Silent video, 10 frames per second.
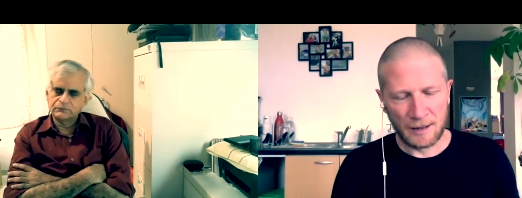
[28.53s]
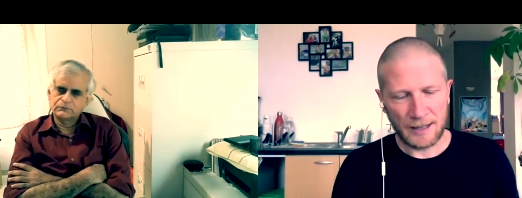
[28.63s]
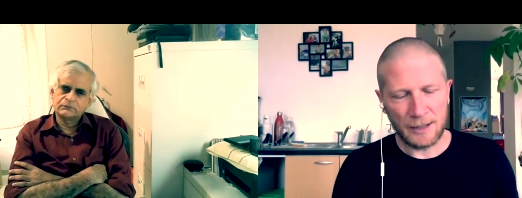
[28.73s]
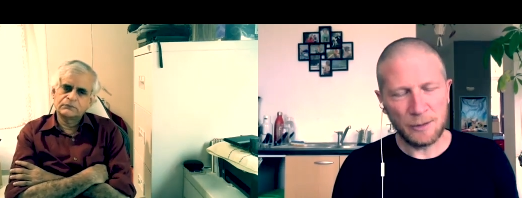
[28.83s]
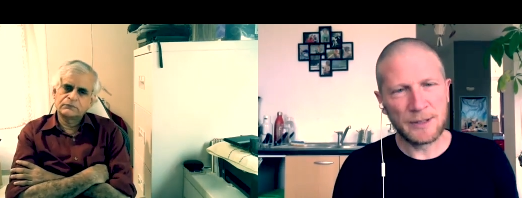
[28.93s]

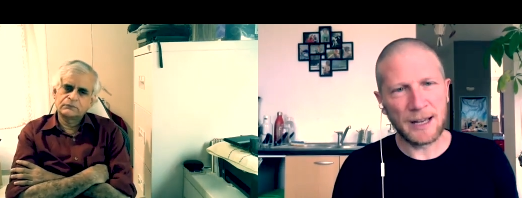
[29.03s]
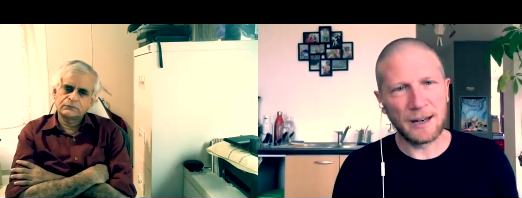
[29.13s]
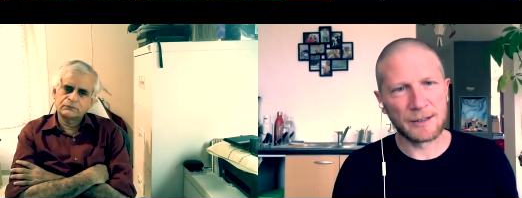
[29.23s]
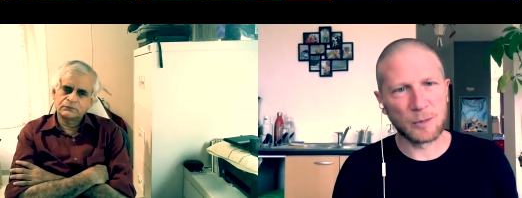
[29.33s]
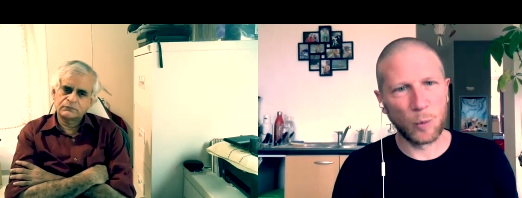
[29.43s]
Speaker 1: Can you tell
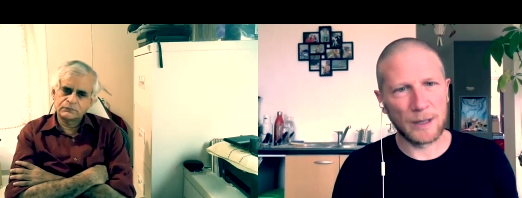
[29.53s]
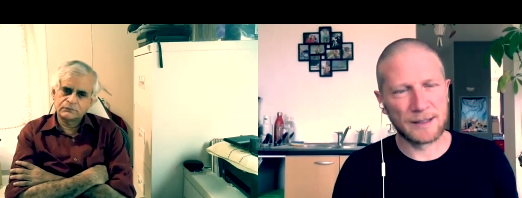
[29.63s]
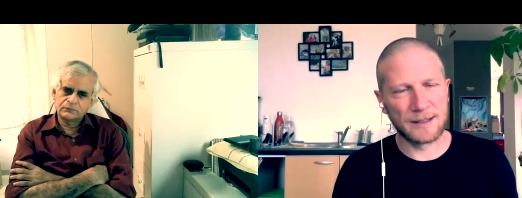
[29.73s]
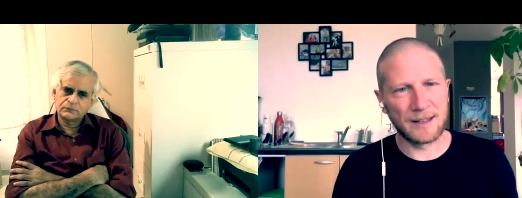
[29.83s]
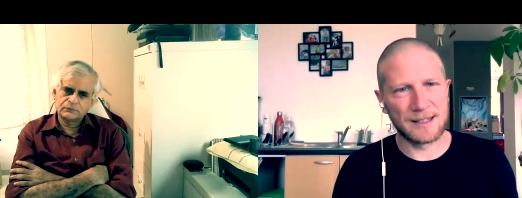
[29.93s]
us what
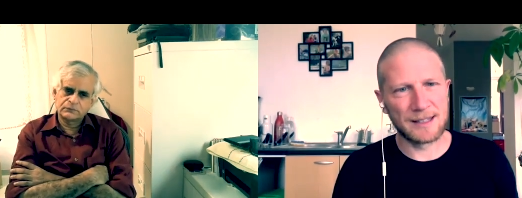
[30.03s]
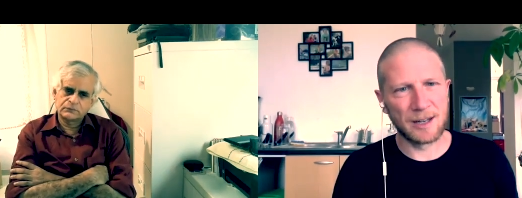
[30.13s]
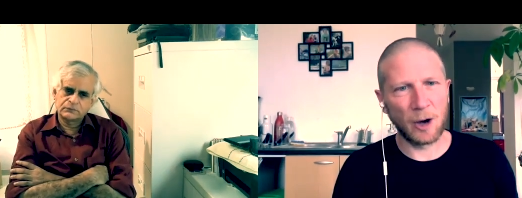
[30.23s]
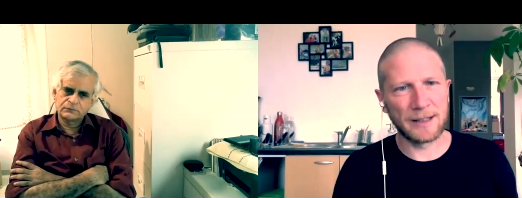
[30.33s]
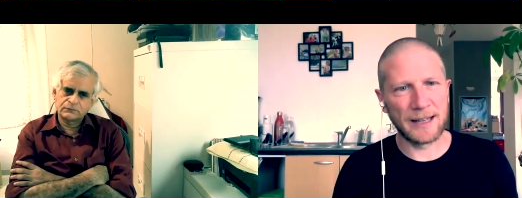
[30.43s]
this
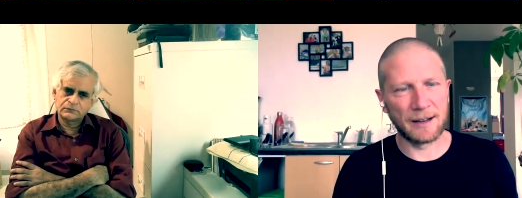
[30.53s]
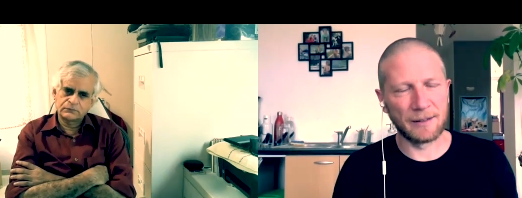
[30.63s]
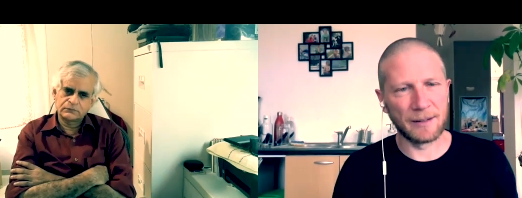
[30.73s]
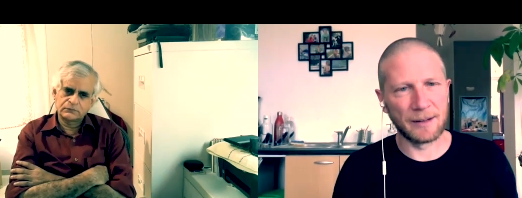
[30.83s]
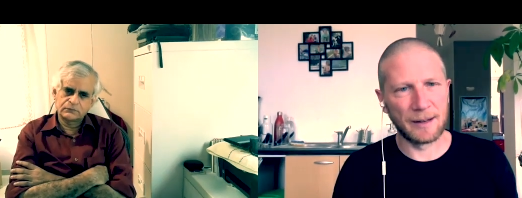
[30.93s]

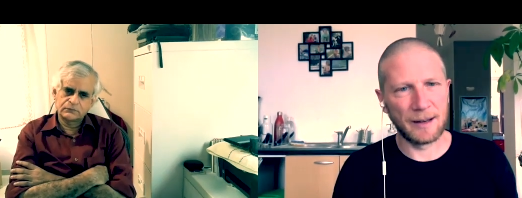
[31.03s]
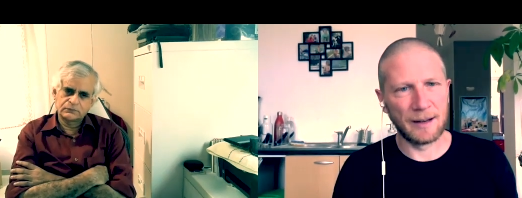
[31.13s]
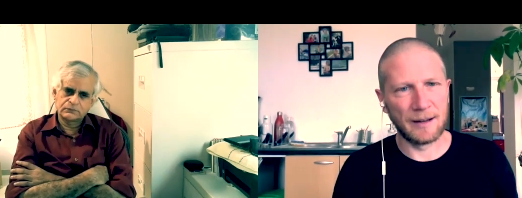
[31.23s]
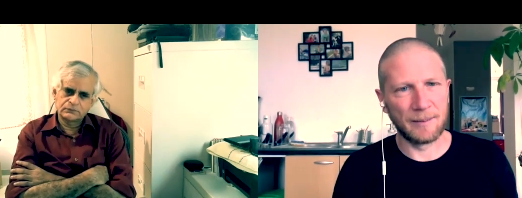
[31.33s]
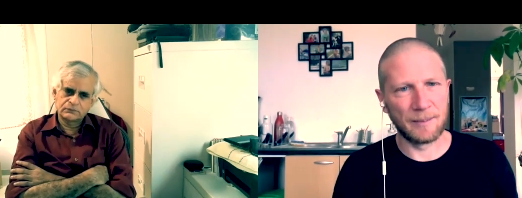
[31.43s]
lockdown
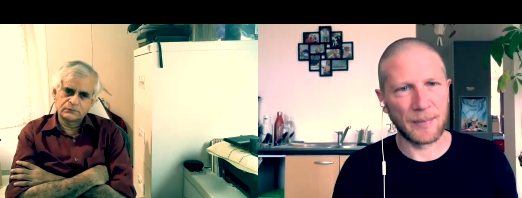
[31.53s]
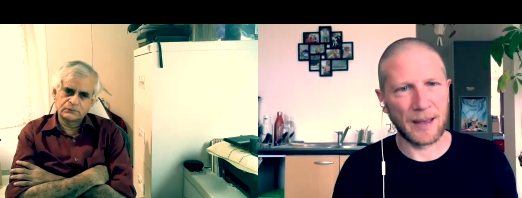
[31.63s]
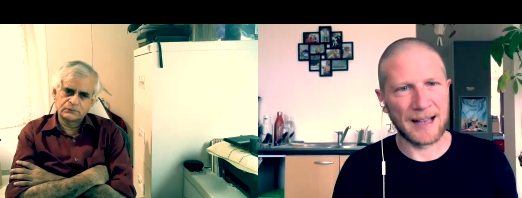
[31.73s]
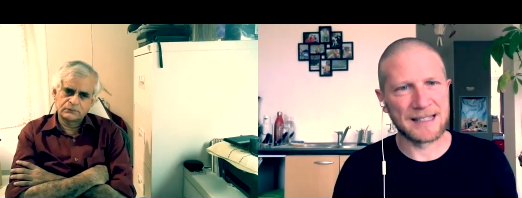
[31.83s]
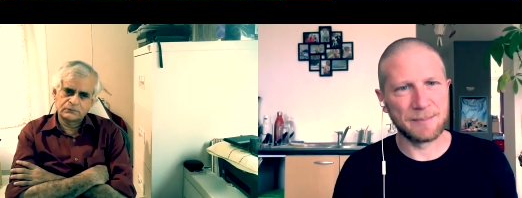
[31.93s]
um, has